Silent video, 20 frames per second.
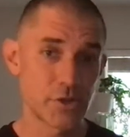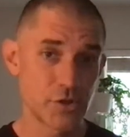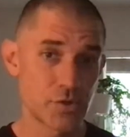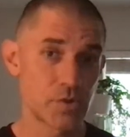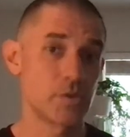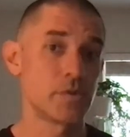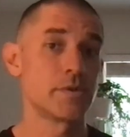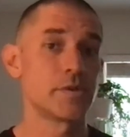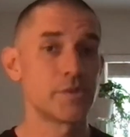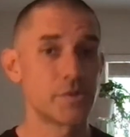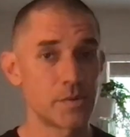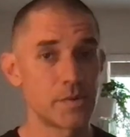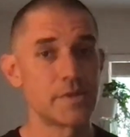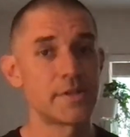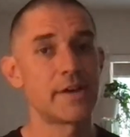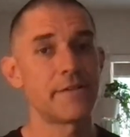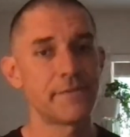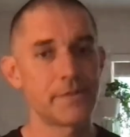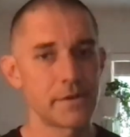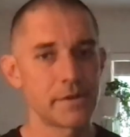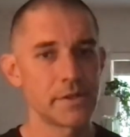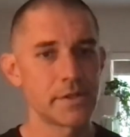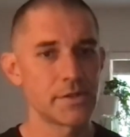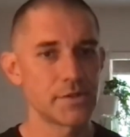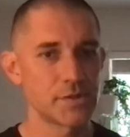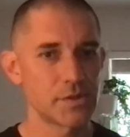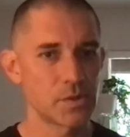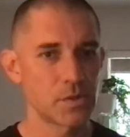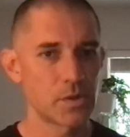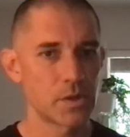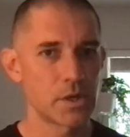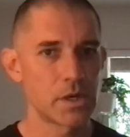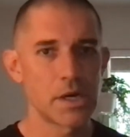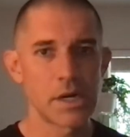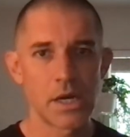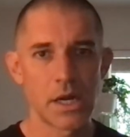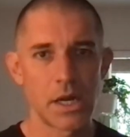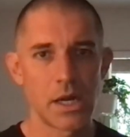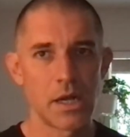shoulders were definitely sore.